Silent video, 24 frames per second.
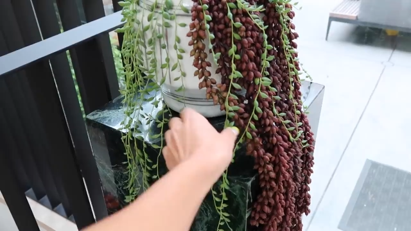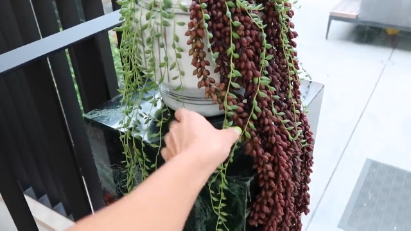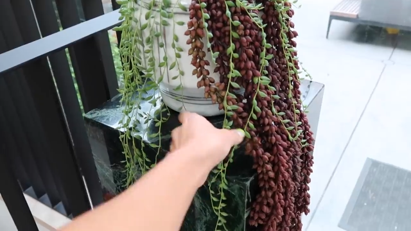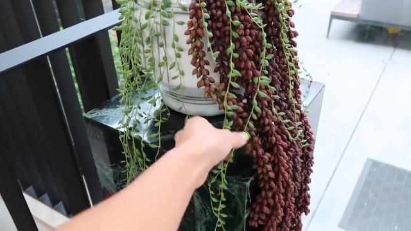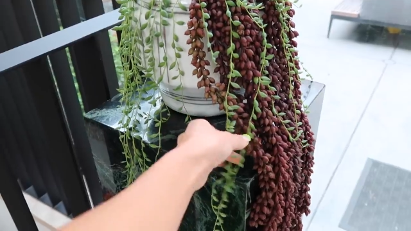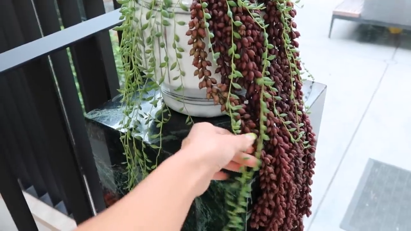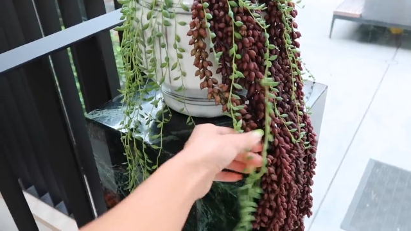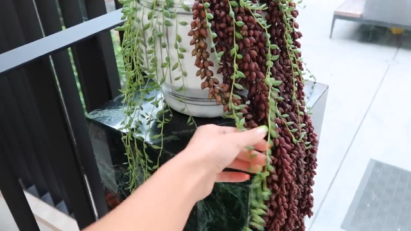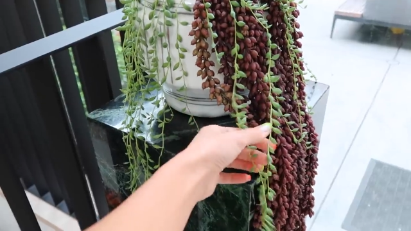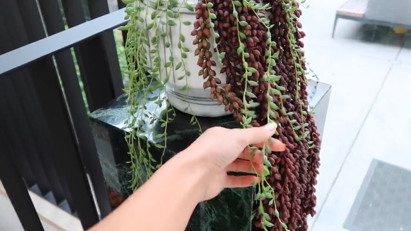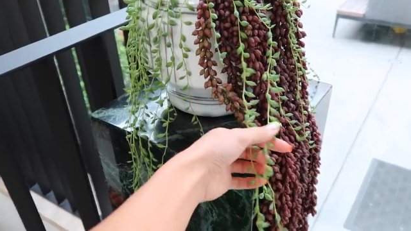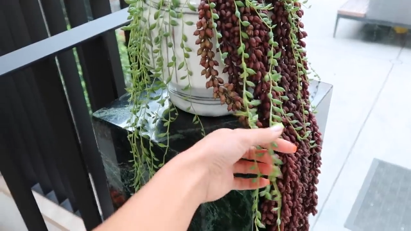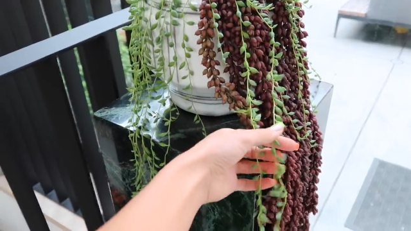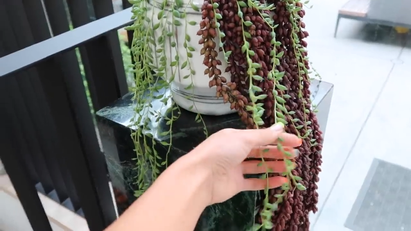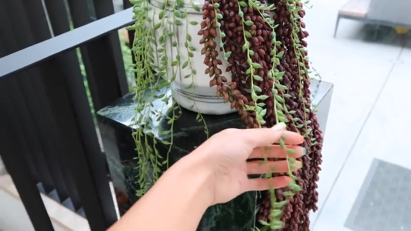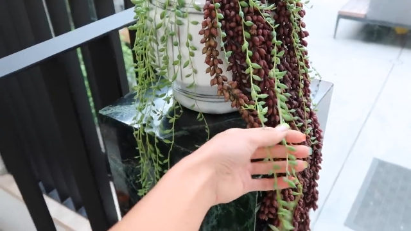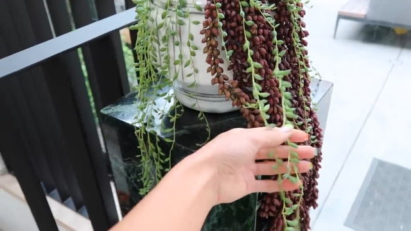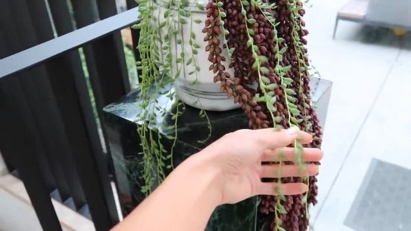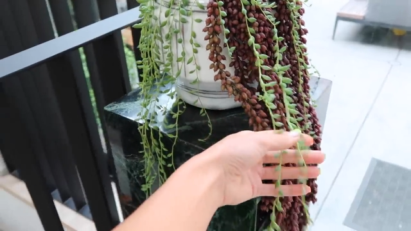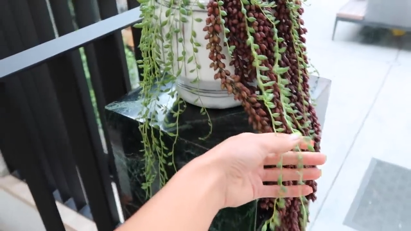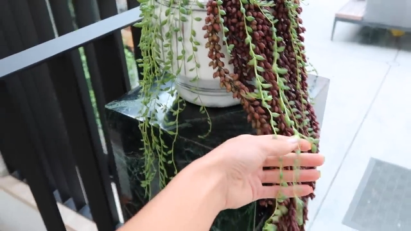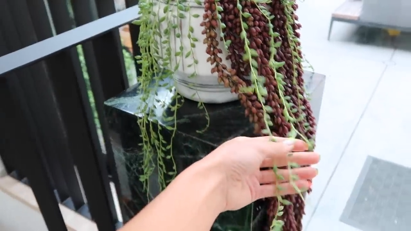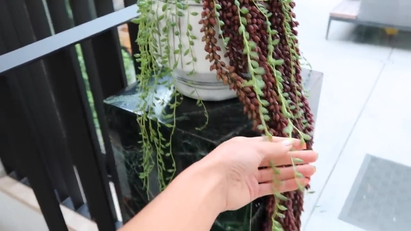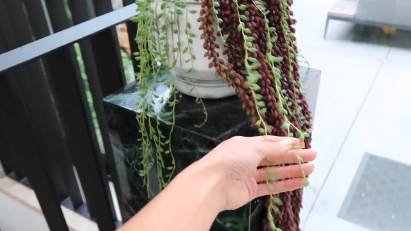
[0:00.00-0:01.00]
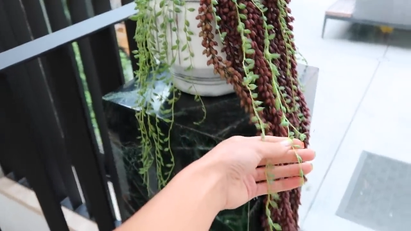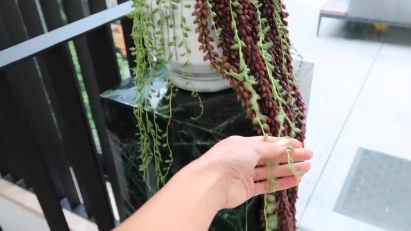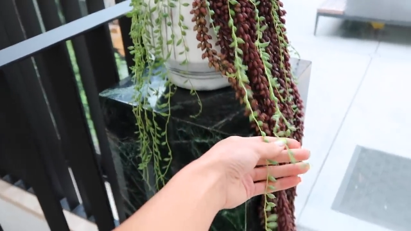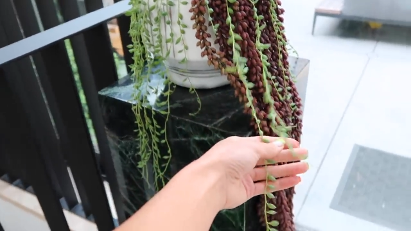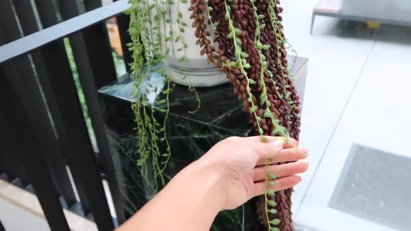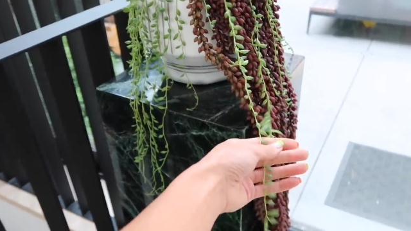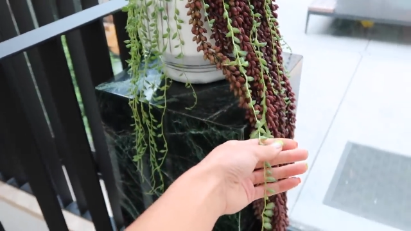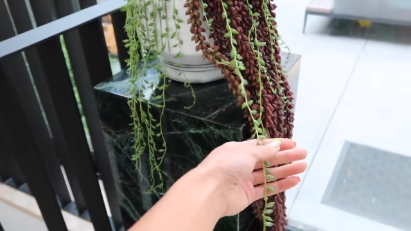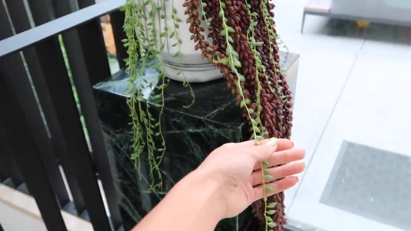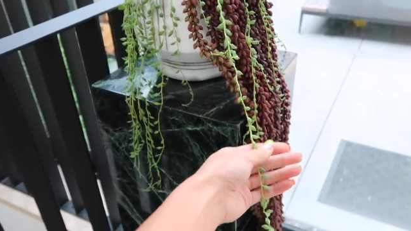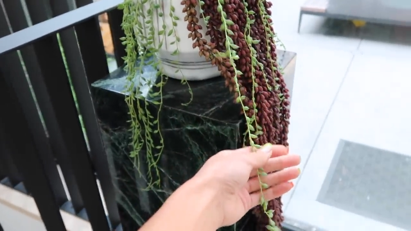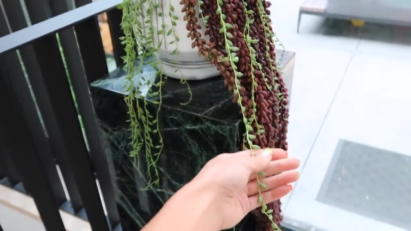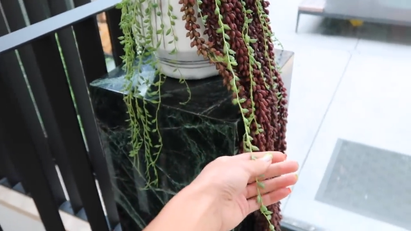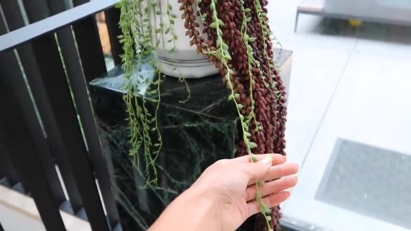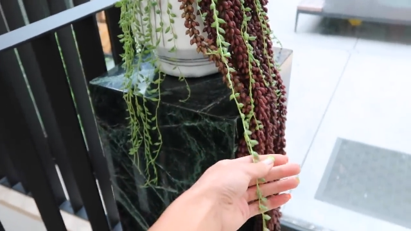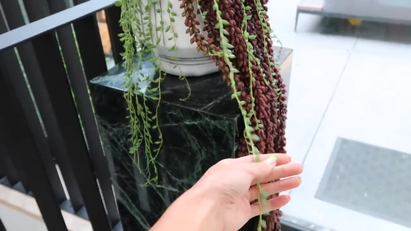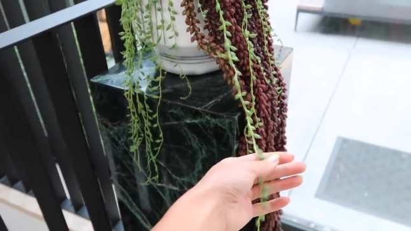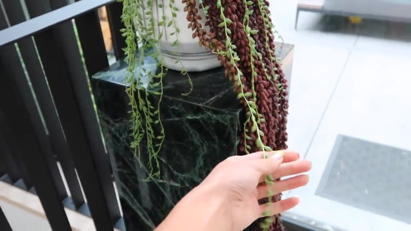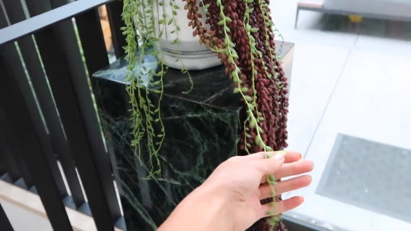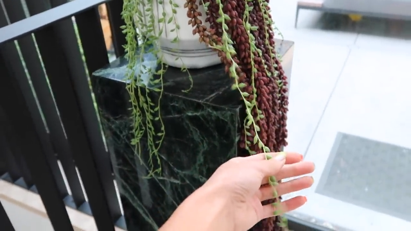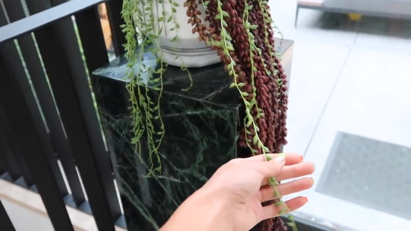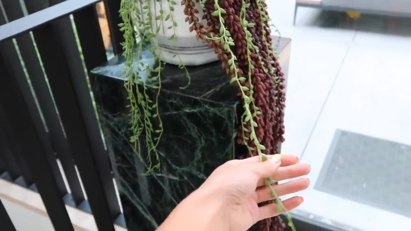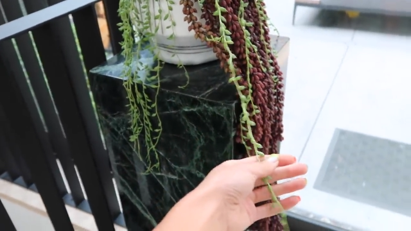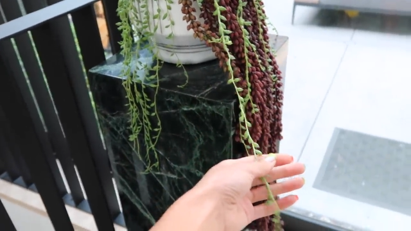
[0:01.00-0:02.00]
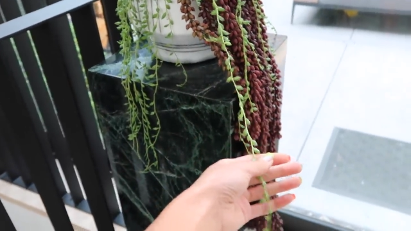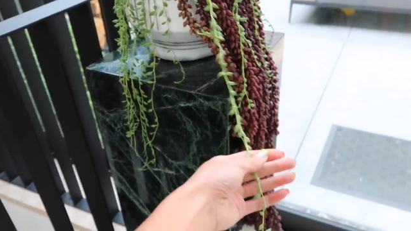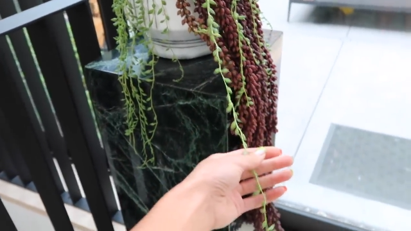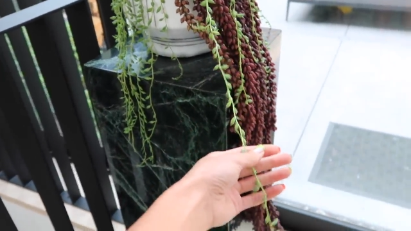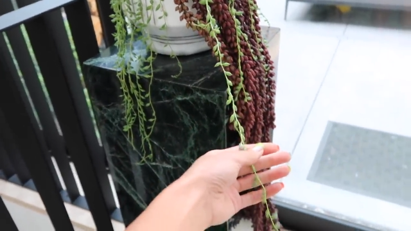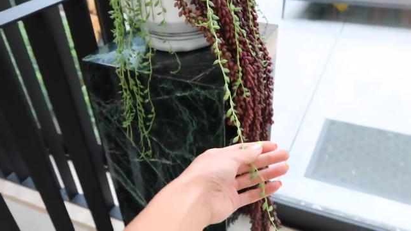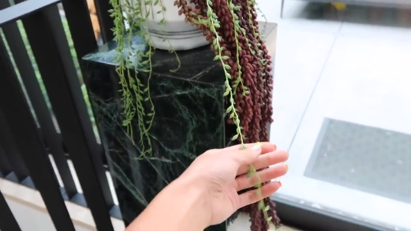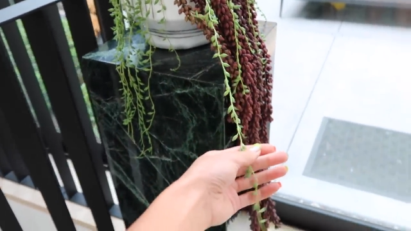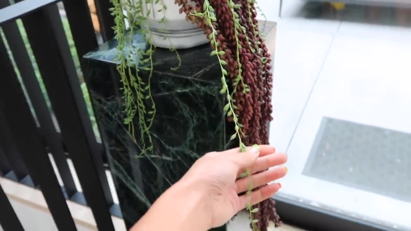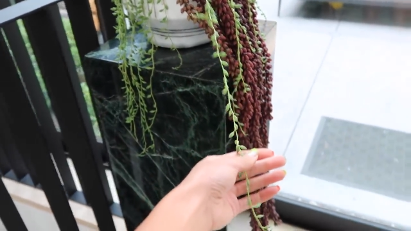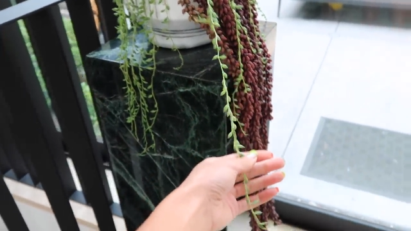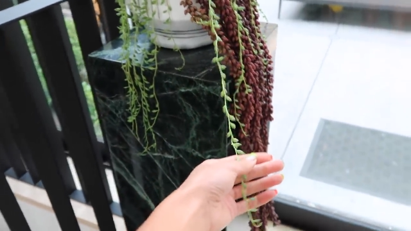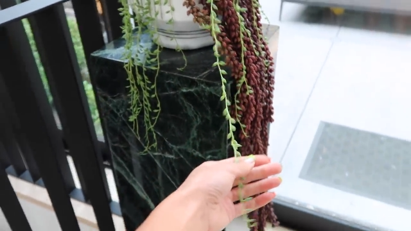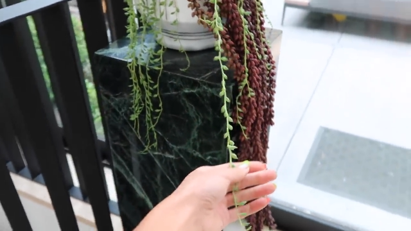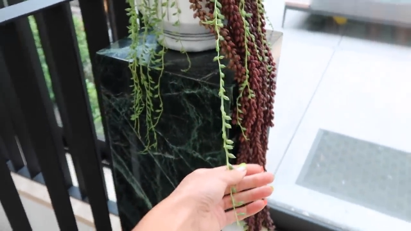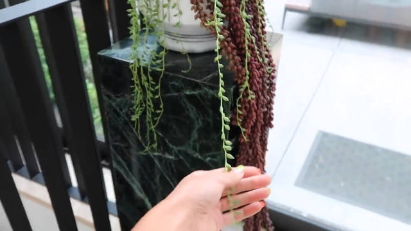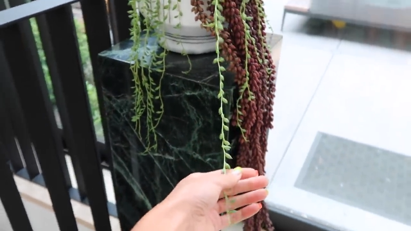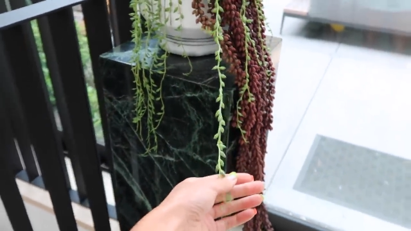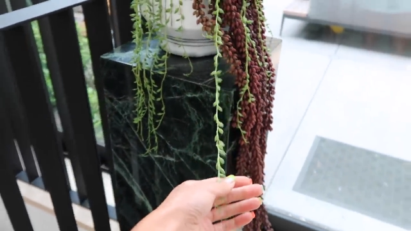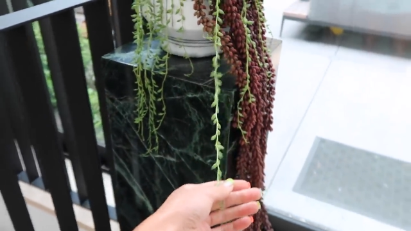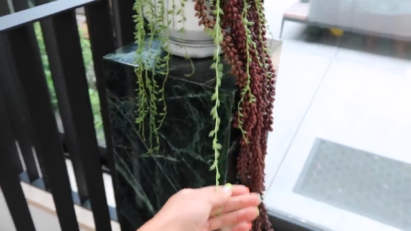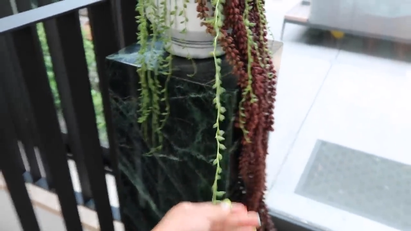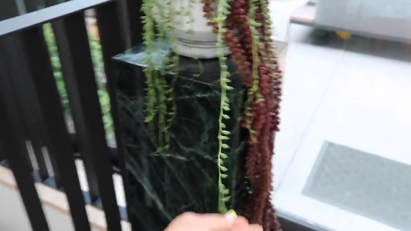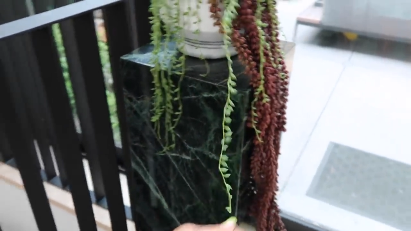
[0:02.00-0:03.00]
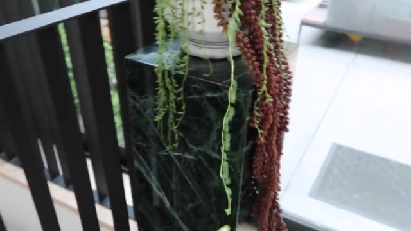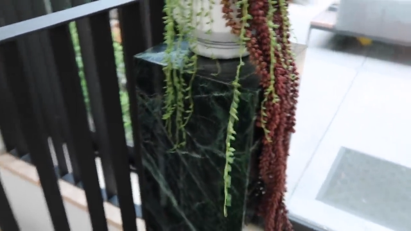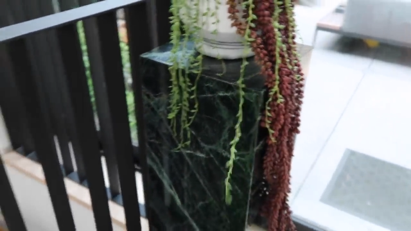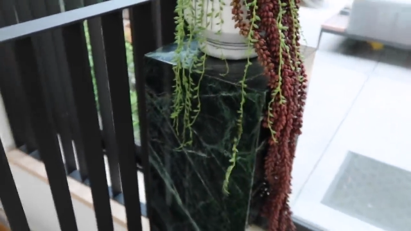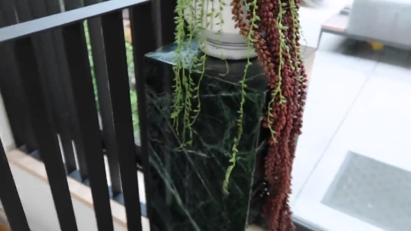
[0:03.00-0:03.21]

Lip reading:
No face is visible, so there are no lips to read.